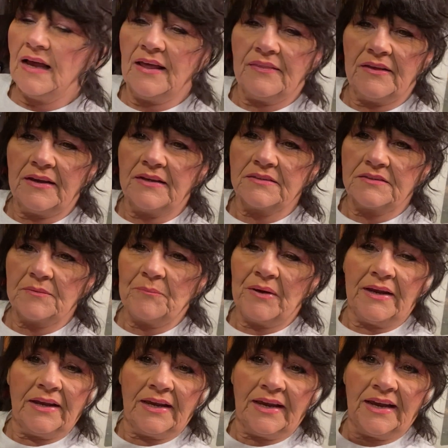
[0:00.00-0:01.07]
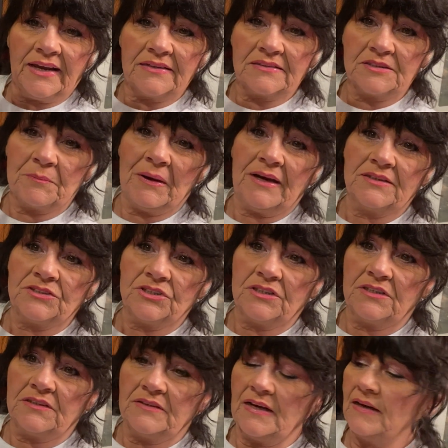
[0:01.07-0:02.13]
I think it's a pancake
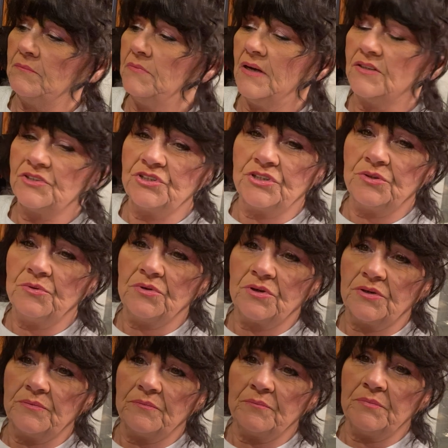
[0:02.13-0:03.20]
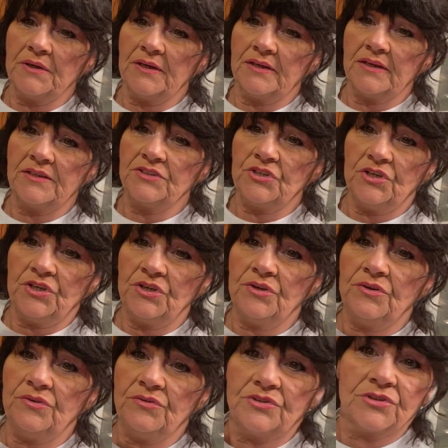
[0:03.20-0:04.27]
spatula. I'm not sure, but it's
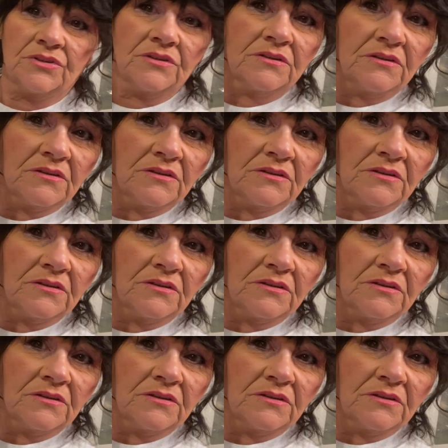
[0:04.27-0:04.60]
huge.